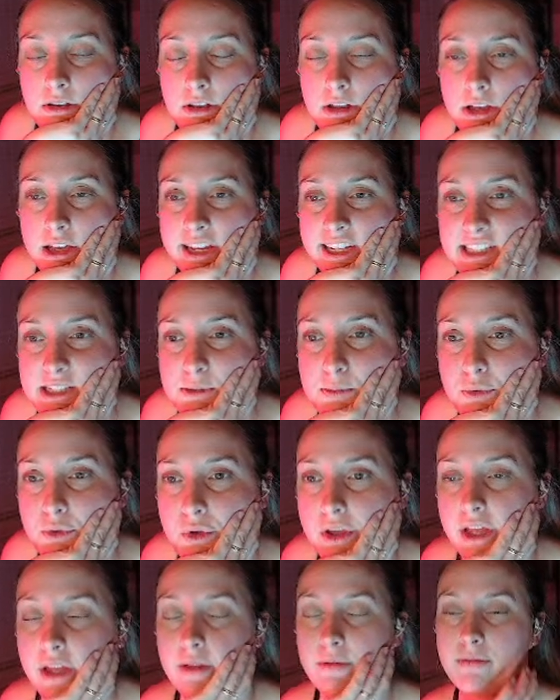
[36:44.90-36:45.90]

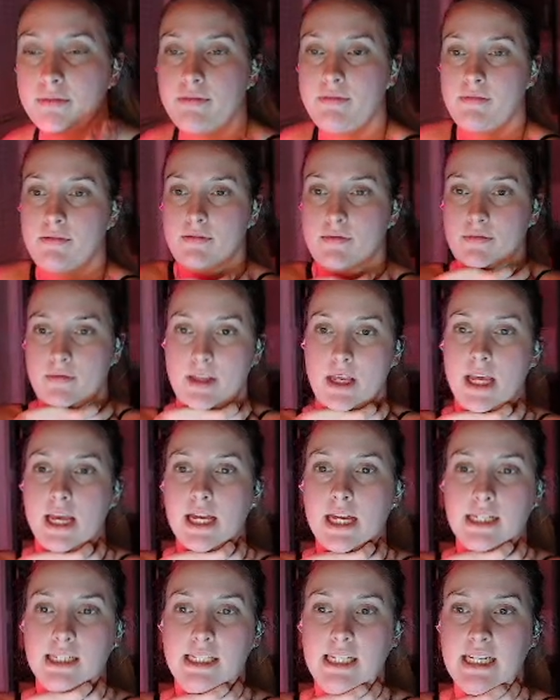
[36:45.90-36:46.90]
exploit.
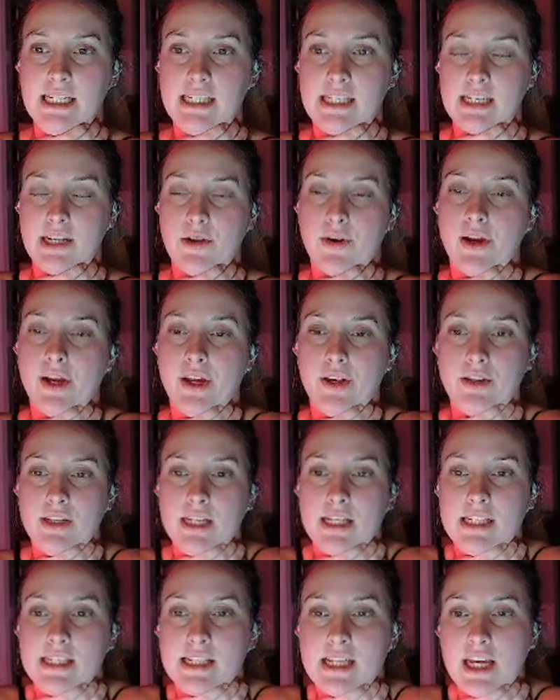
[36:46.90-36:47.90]

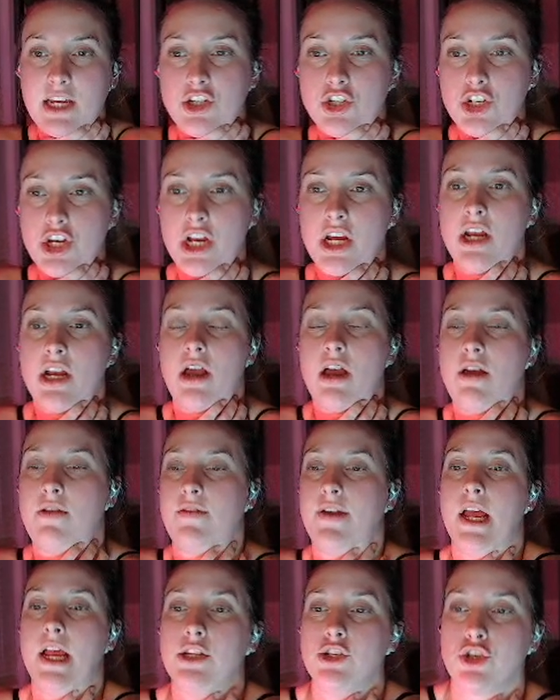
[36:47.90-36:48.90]
Deserialization of
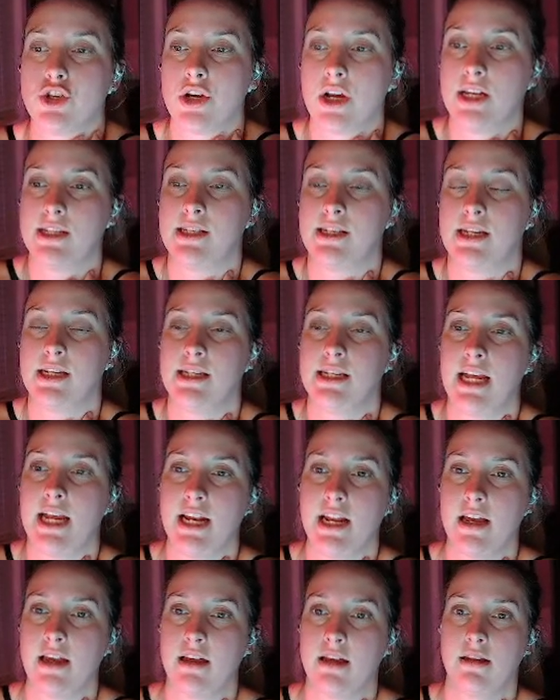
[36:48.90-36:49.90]
untrusted
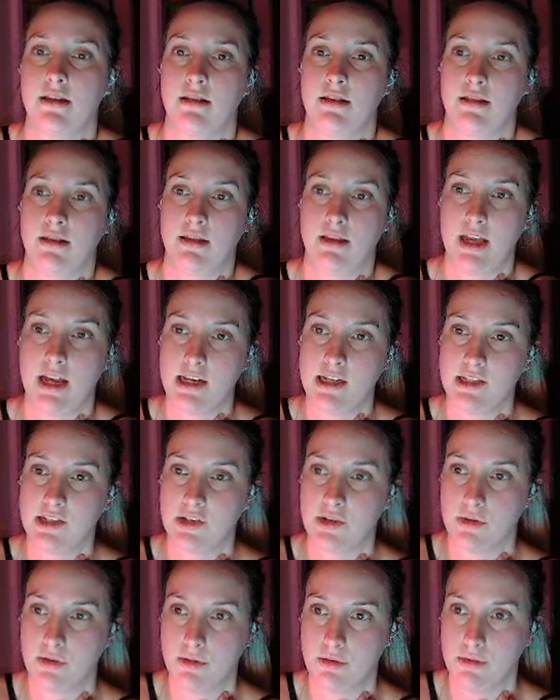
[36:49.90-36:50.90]
data. That is a
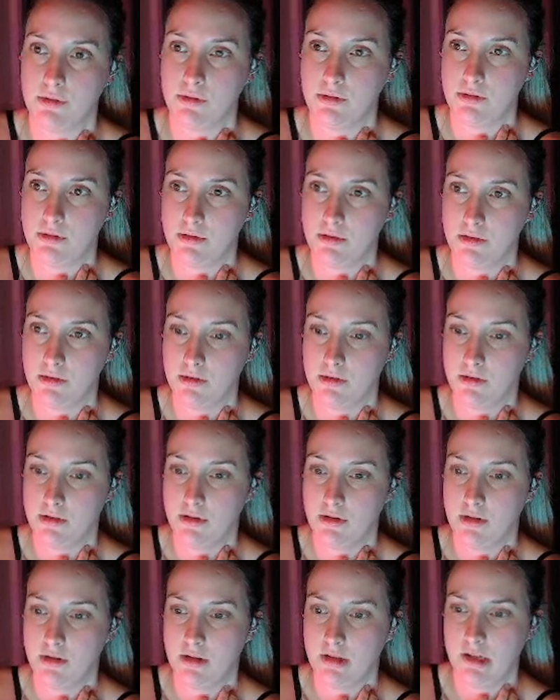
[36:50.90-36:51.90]
whole
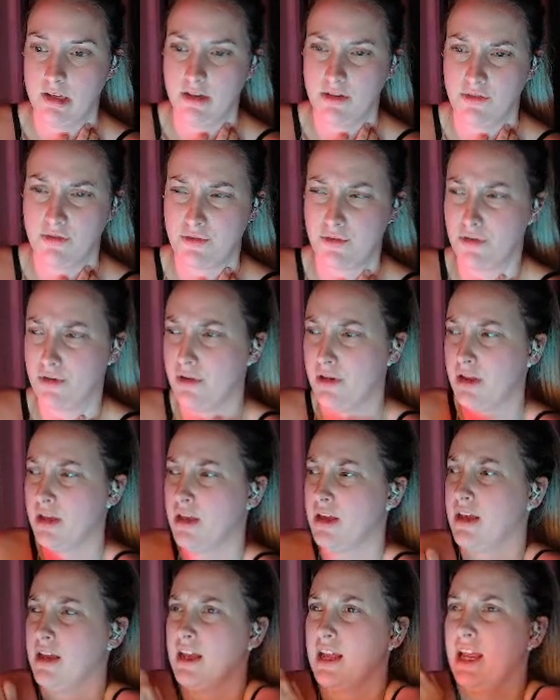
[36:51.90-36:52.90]
mouthful.
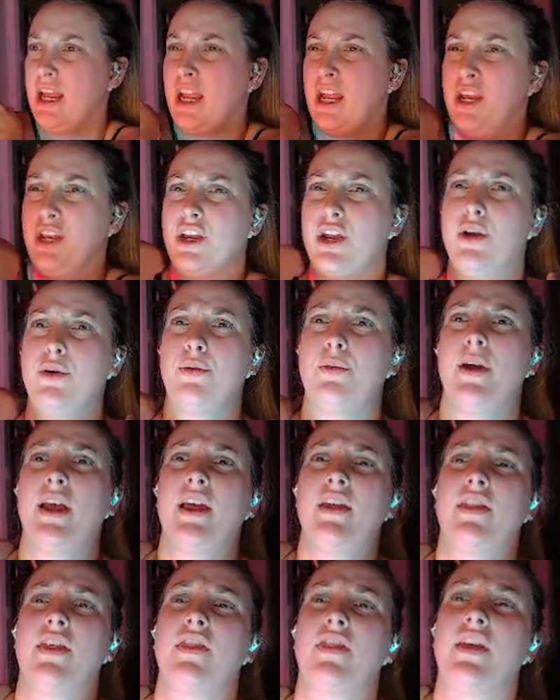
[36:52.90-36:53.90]
Ain't no
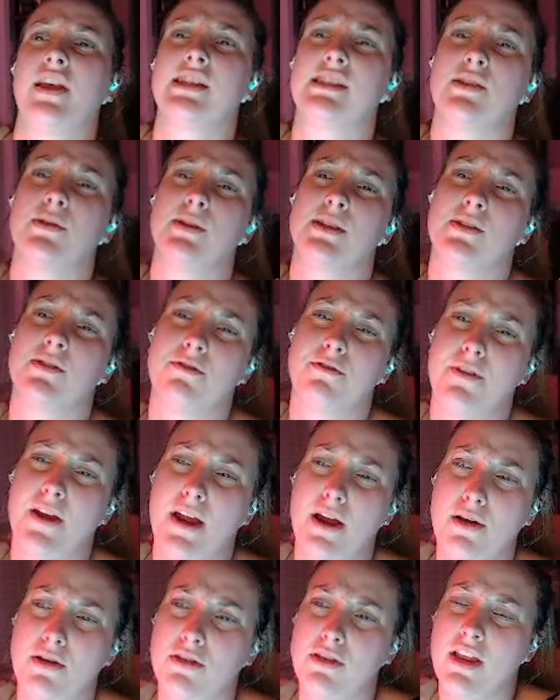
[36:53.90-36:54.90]
way that this was
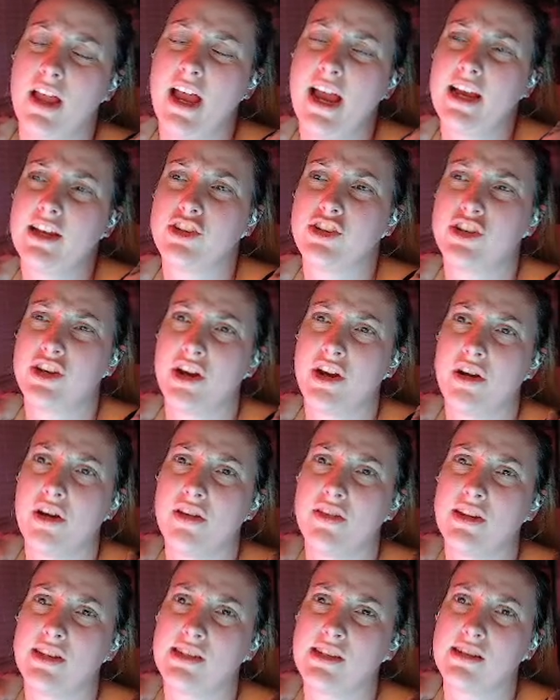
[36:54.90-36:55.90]
found last year
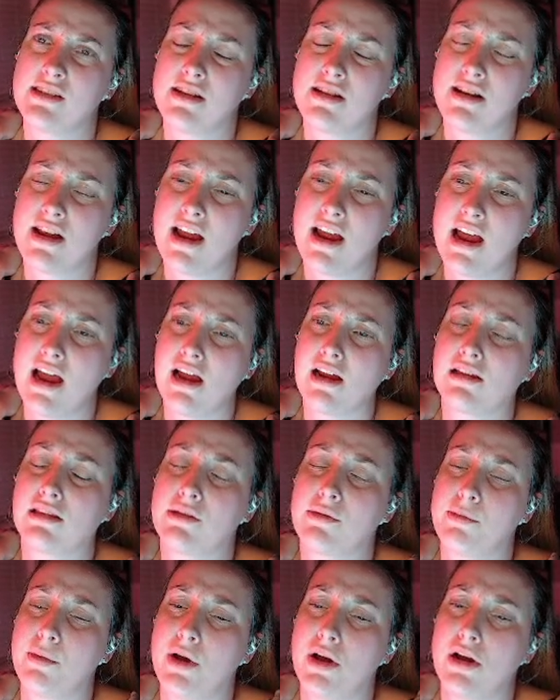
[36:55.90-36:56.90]
and this is on a Hack the
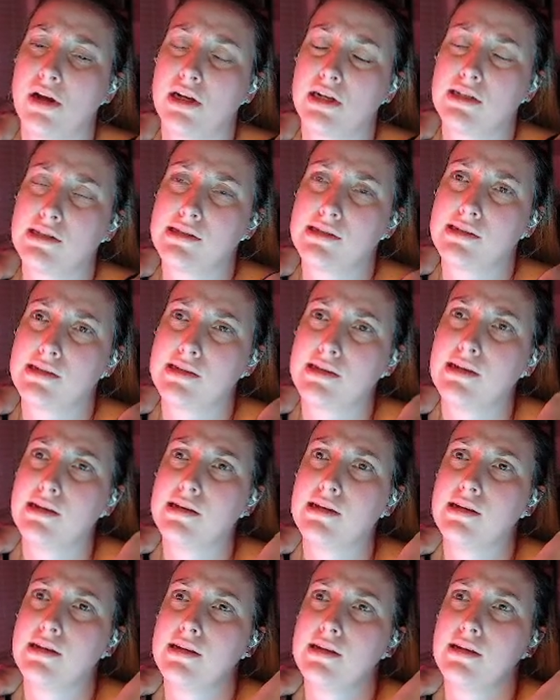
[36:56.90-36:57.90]
Box
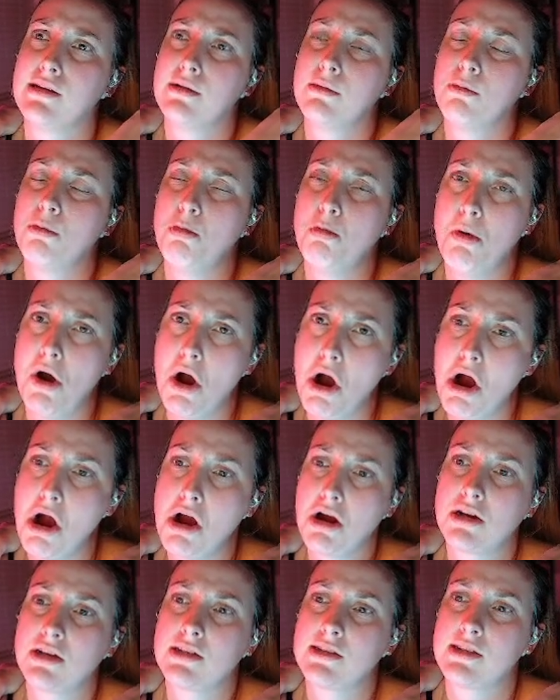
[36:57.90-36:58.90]

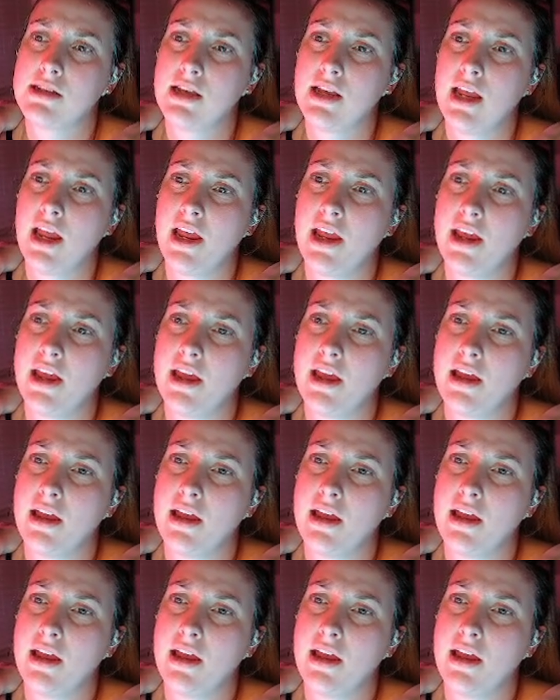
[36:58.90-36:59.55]
box. Like,